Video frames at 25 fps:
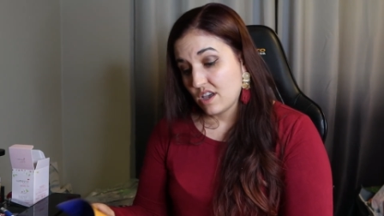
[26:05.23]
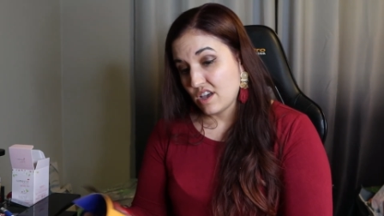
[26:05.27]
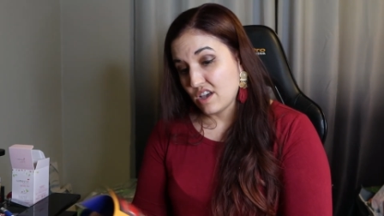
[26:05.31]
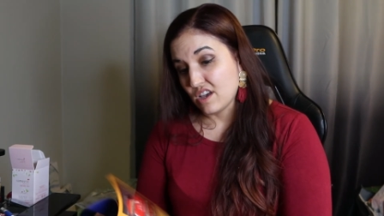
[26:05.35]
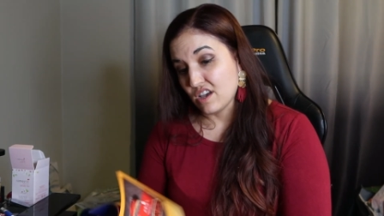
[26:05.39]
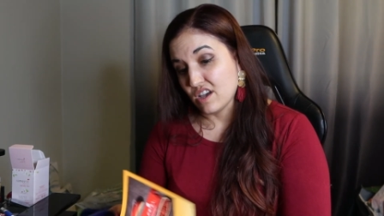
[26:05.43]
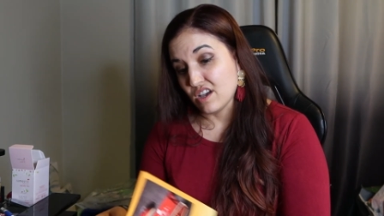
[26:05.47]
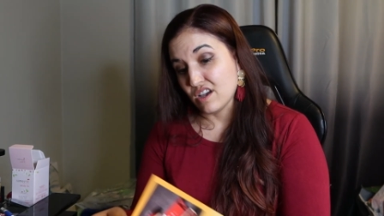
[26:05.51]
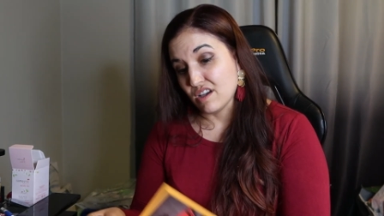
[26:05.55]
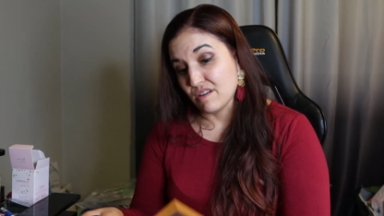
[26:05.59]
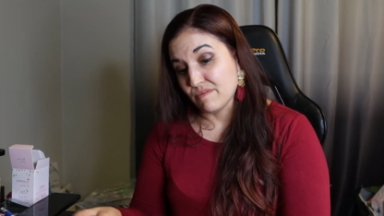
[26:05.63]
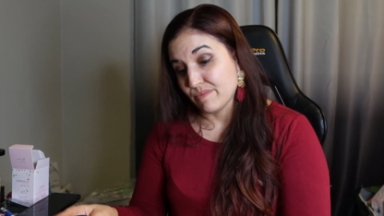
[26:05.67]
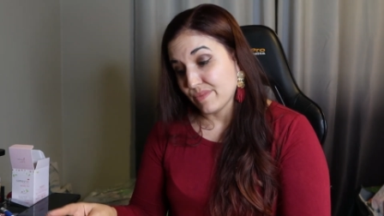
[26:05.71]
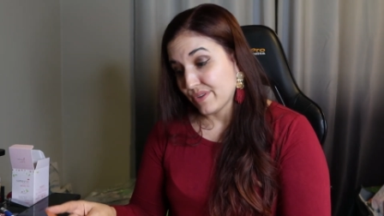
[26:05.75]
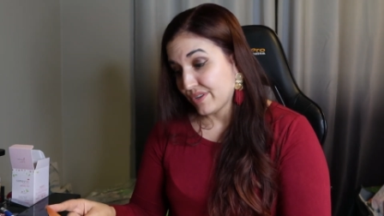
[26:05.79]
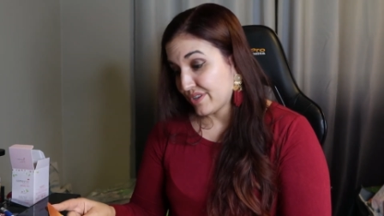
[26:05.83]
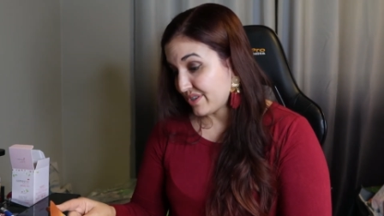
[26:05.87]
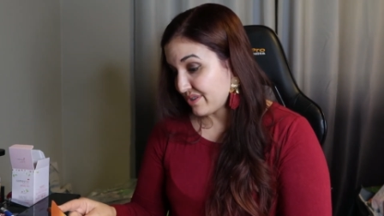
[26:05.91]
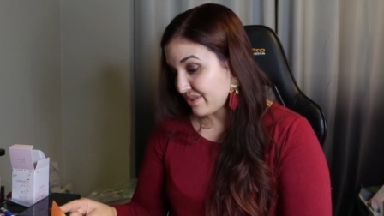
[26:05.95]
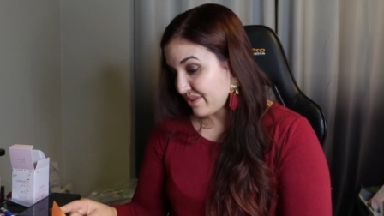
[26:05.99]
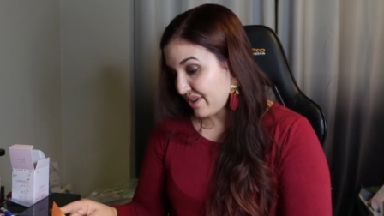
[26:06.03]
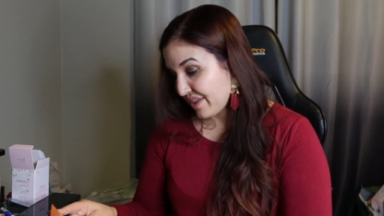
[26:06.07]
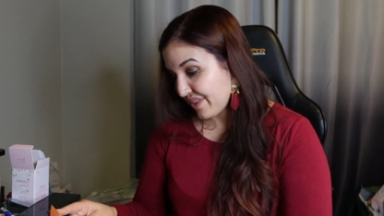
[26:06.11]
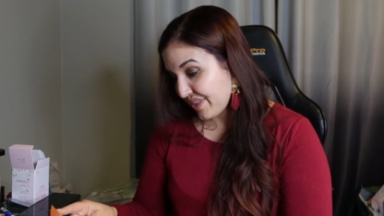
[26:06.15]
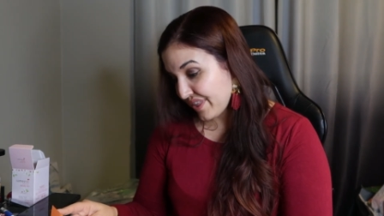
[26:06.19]
Um,
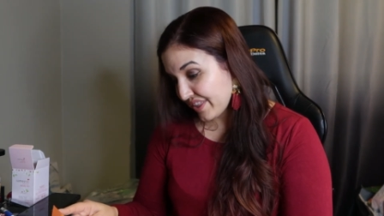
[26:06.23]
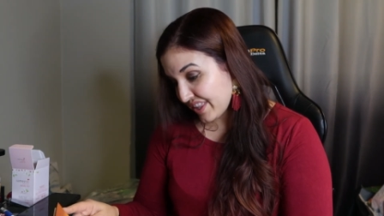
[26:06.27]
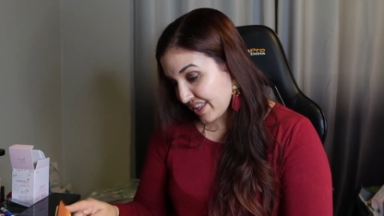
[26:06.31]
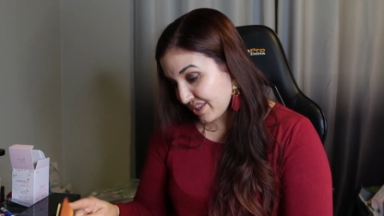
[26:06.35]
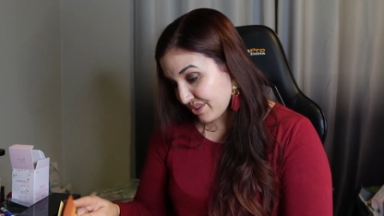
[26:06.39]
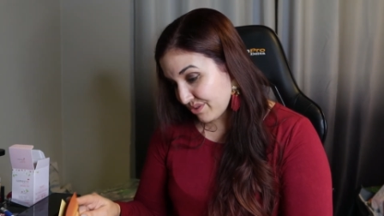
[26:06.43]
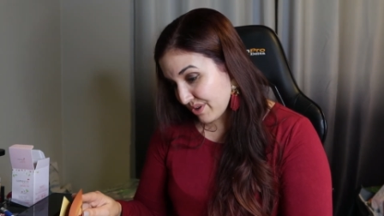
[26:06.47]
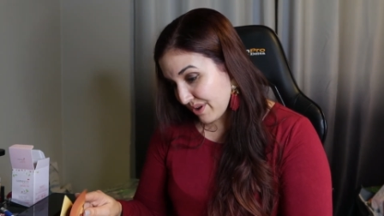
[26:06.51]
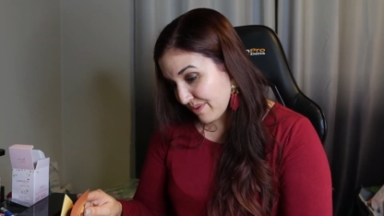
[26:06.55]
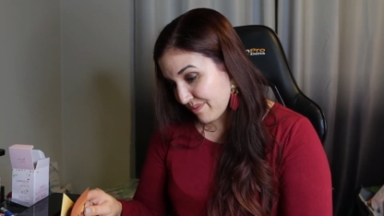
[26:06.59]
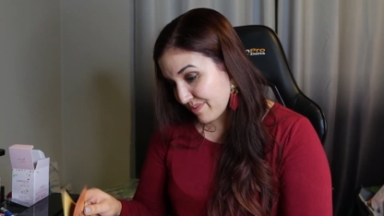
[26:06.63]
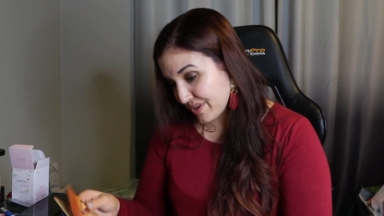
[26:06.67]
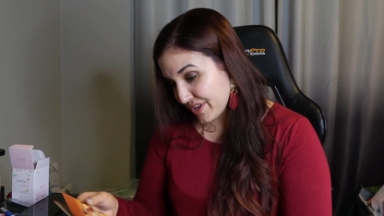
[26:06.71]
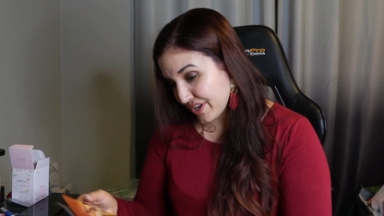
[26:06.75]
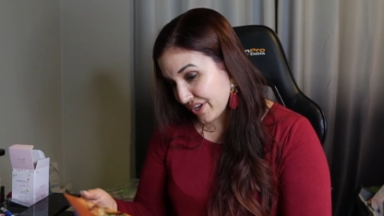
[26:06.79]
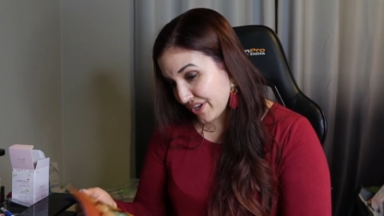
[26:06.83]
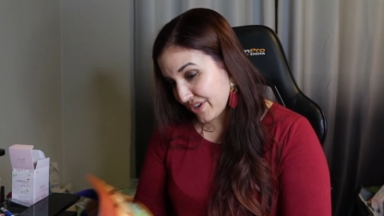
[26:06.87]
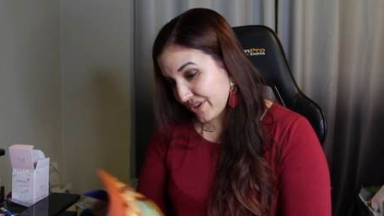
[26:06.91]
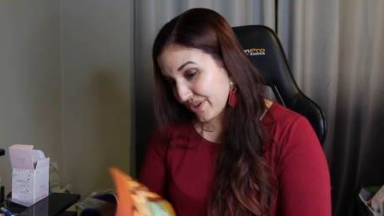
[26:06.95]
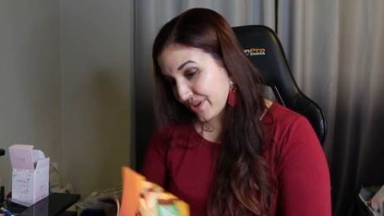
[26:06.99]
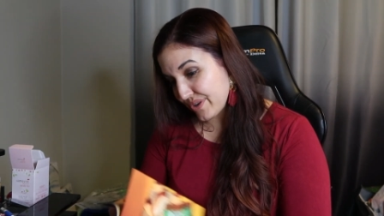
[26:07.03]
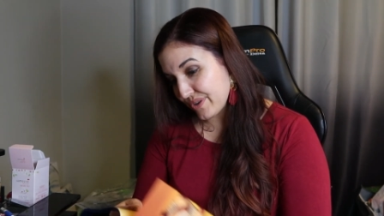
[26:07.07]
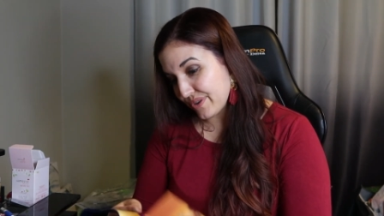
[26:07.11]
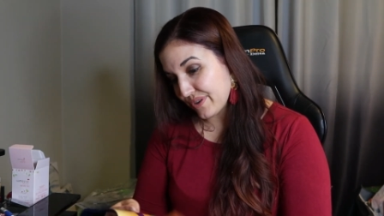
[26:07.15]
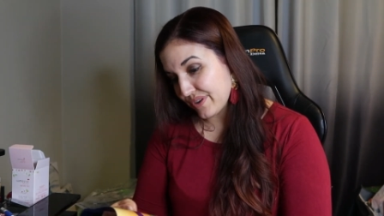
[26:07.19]
so I think that's what I'm going to
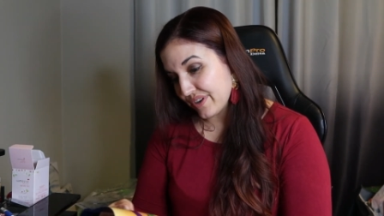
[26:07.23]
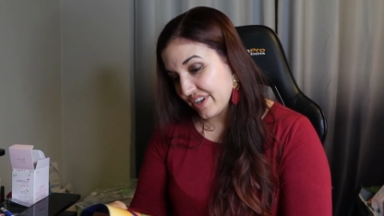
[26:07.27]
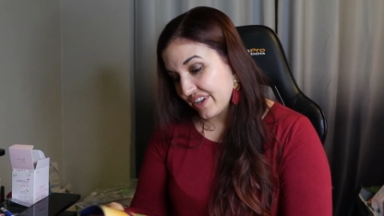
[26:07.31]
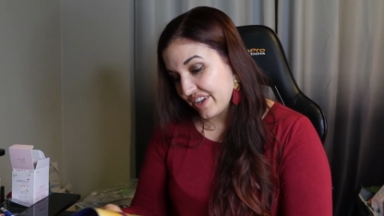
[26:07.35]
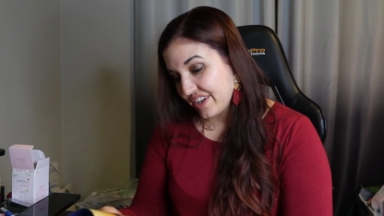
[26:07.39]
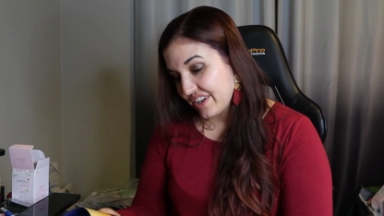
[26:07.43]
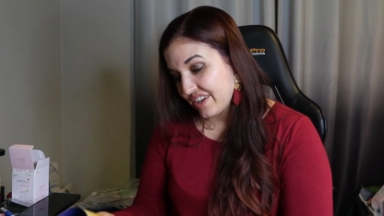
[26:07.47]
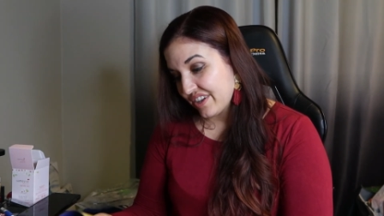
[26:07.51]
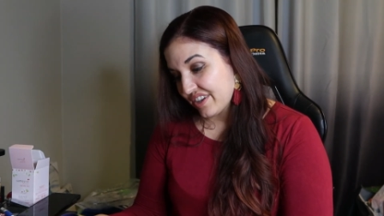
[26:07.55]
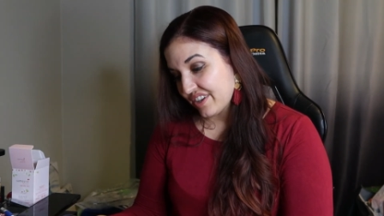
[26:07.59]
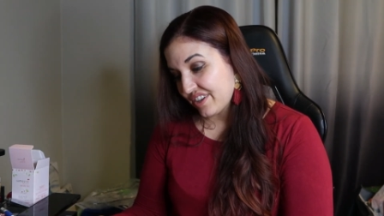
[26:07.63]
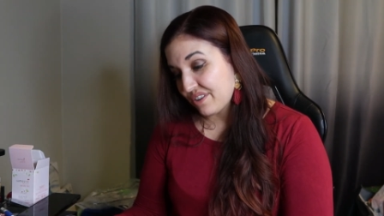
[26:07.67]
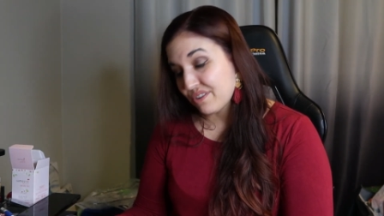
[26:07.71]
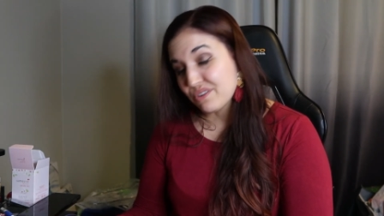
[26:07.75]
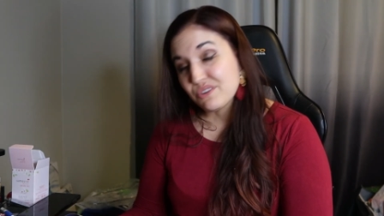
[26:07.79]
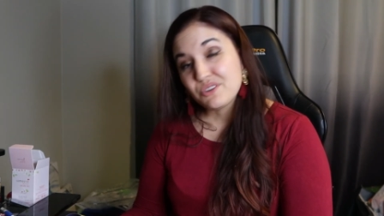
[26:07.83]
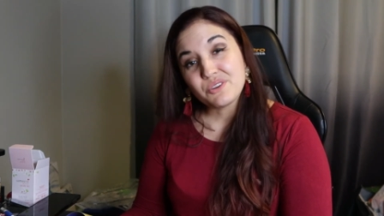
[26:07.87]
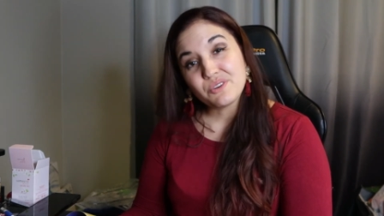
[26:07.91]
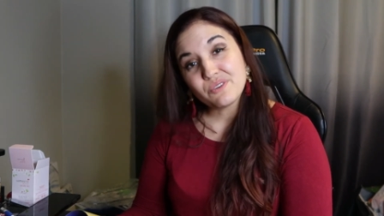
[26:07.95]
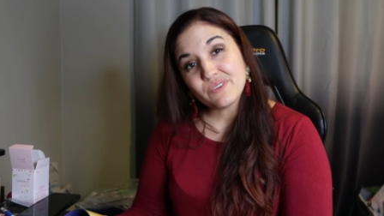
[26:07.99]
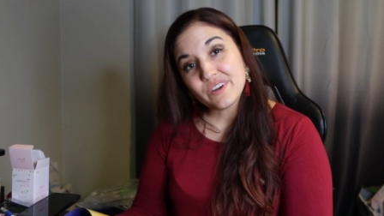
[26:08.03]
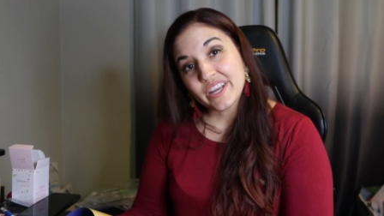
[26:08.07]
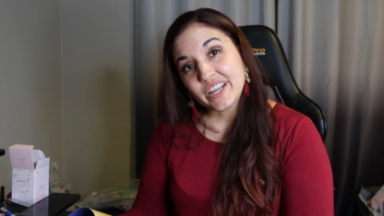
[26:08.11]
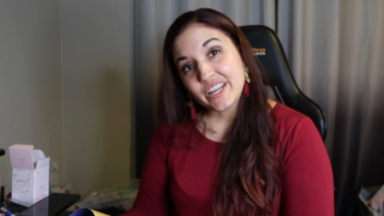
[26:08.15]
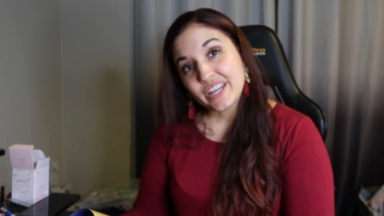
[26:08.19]
go, go
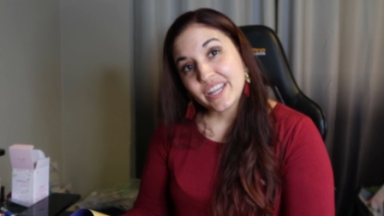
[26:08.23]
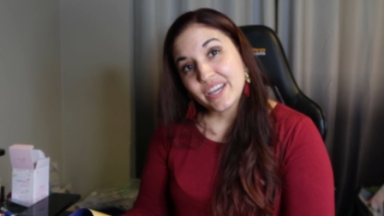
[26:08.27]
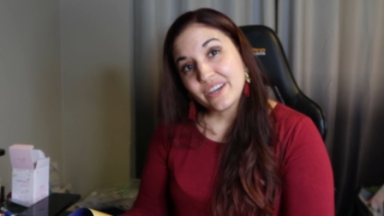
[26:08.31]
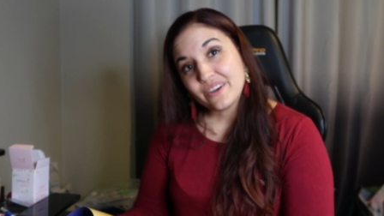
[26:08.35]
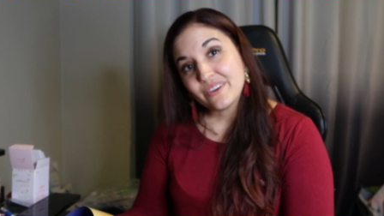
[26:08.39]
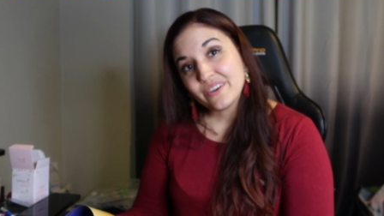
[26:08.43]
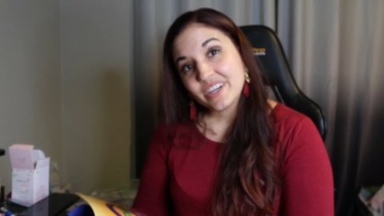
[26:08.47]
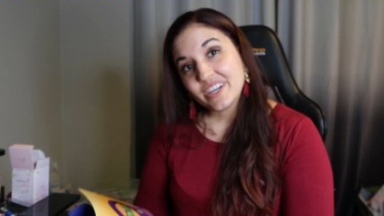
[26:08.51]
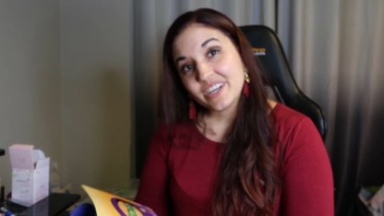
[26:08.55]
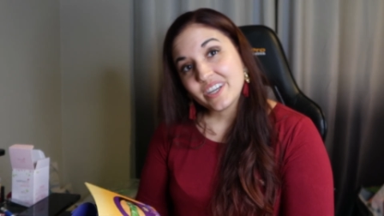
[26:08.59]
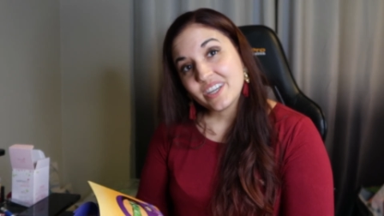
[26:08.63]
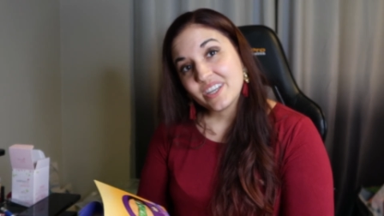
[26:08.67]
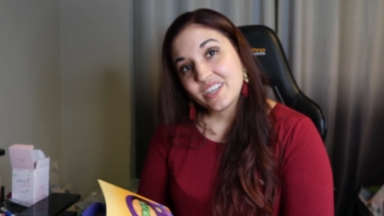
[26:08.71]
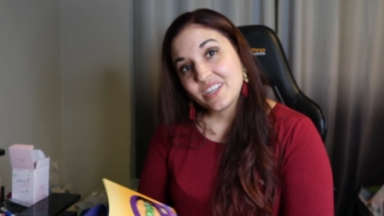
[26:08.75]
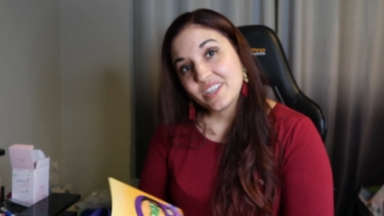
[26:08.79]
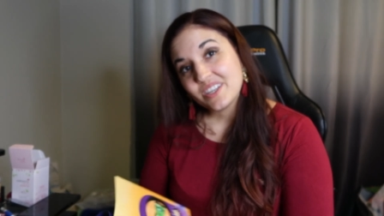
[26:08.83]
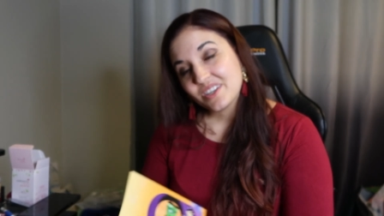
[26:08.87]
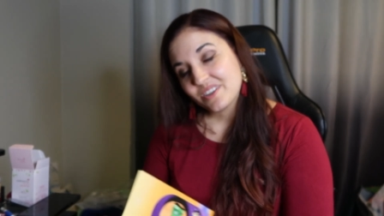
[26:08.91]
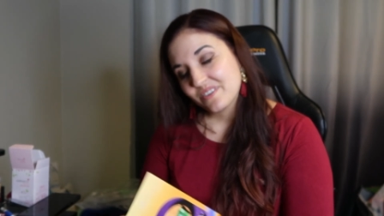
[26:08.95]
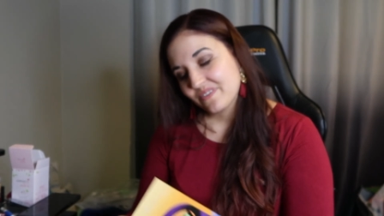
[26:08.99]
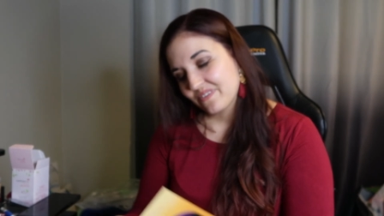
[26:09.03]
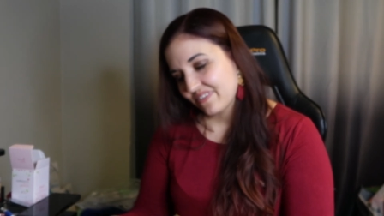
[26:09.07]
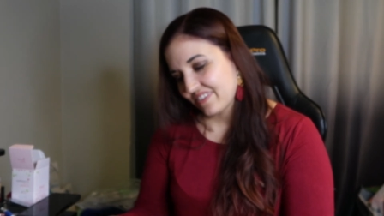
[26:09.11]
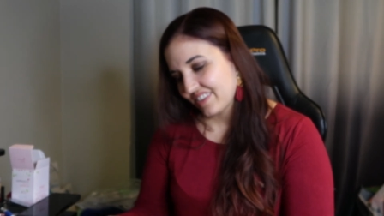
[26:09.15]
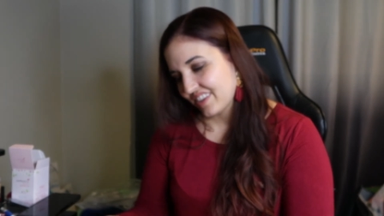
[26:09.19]
do right now, guys.